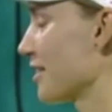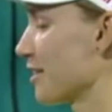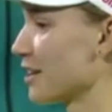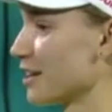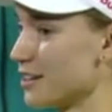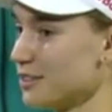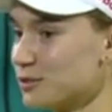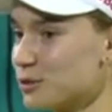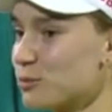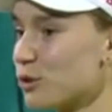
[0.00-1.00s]
and
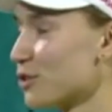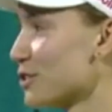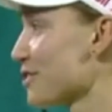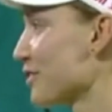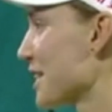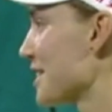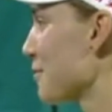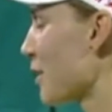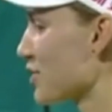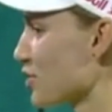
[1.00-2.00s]
tomorrow is already
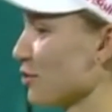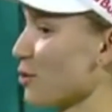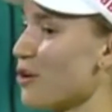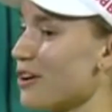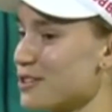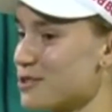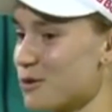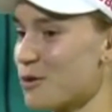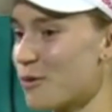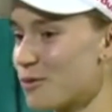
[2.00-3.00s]
a match in Doha,
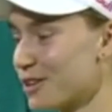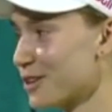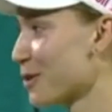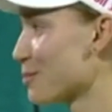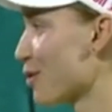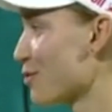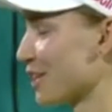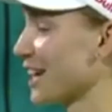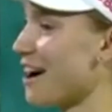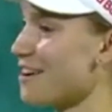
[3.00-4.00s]
so hopefully we both
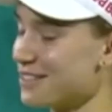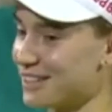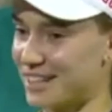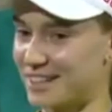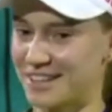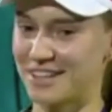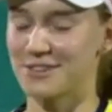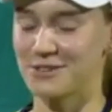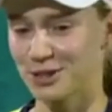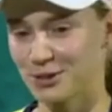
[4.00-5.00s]
recover
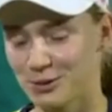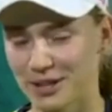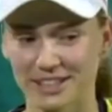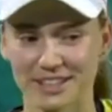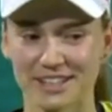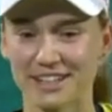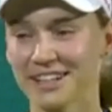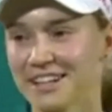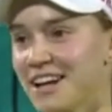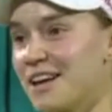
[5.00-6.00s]
and we do well there
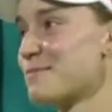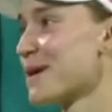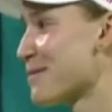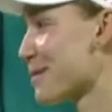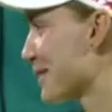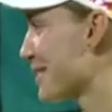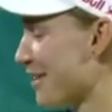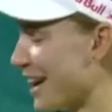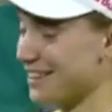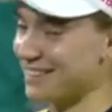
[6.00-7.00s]
and maybe play
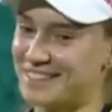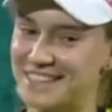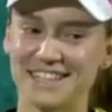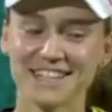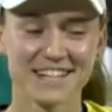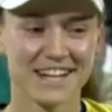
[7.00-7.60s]
final there.